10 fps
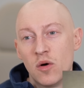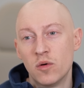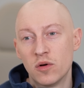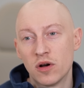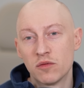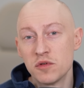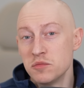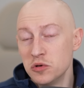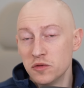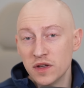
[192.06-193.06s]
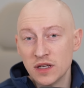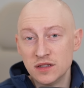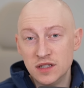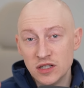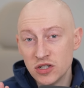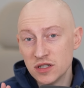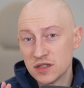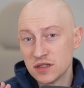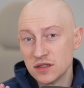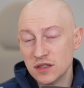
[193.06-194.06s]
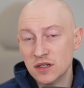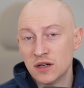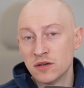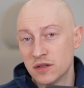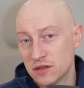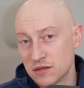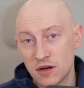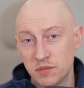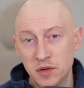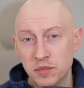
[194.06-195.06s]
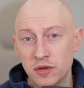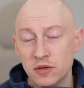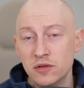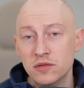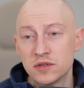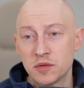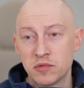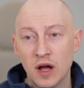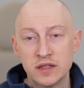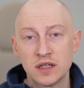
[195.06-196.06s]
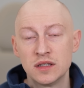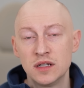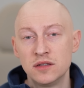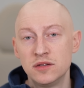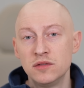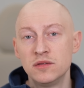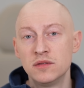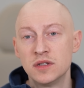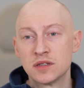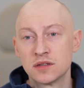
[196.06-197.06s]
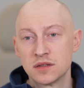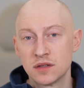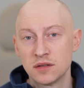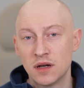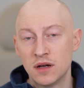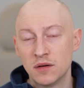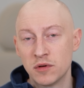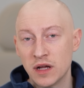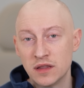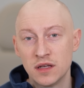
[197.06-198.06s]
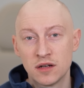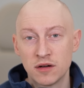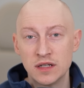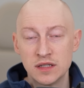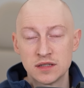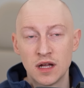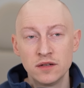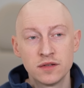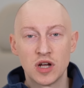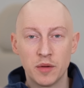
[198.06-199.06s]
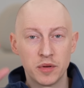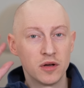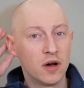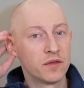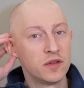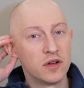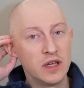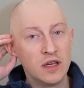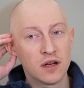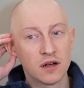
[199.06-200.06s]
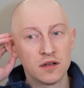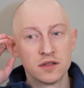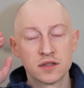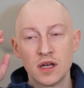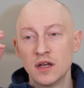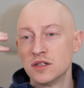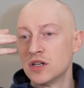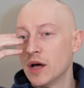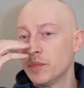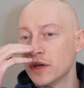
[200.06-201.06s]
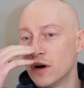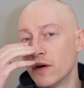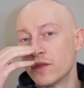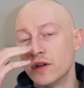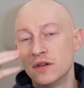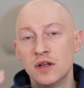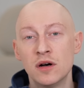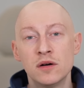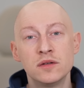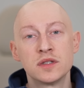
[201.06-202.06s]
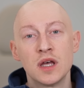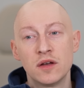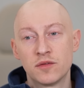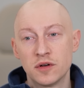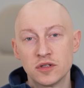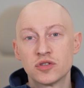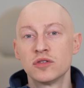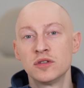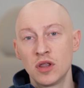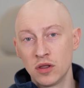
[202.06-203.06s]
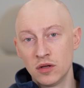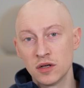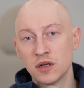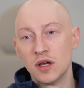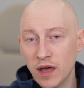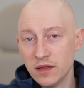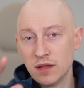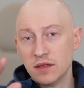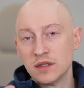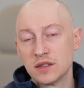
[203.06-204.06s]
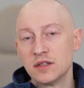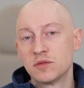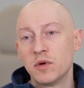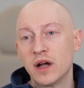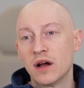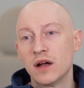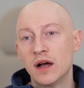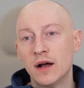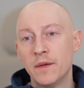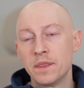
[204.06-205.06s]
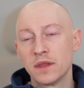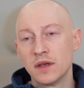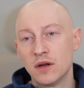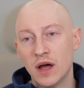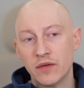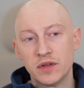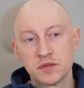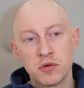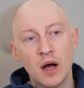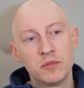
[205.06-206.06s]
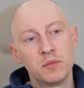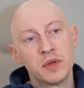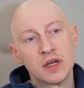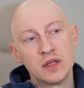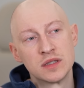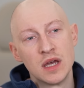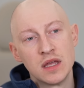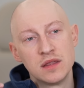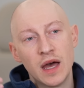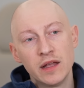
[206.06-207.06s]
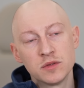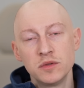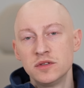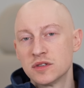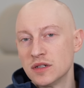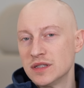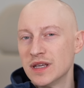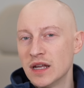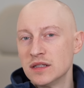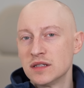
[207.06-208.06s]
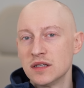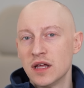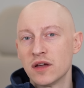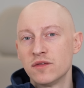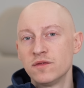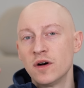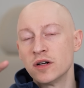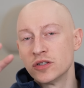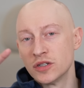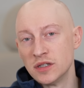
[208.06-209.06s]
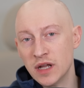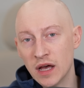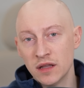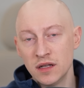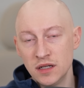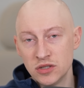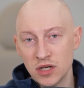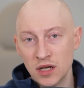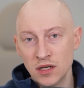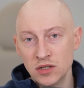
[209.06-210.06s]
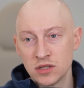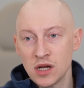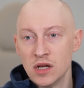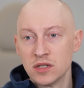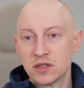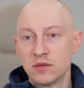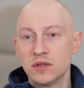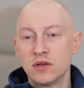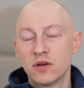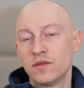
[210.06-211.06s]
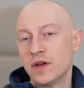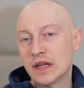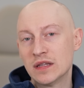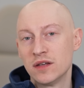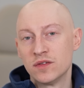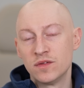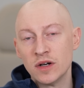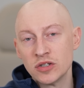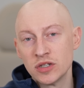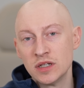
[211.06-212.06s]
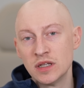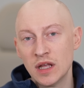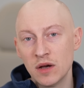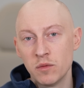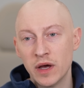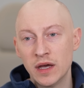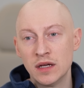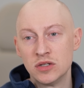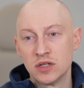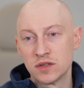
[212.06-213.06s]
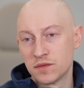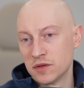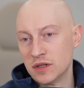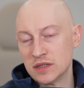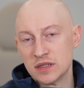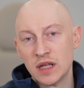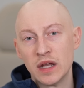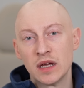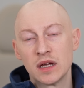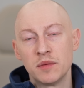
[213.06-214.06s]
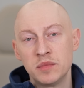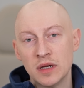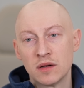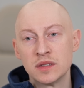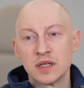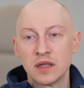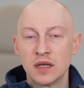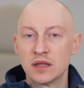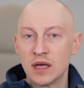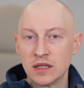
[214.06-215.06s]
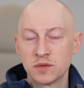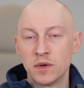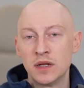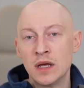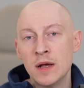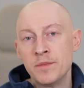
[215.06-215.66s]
or removing digits, you know, there are people who surprisingly do this uh, what I think crazy stuff, chopping off their ears, chopping off their nose for a certain look. And this is where, um, you know, I have this problem because that's when you start to get into like functionality change. So when you're affecting function in that way, just for an aesthetic appearance, I think that's when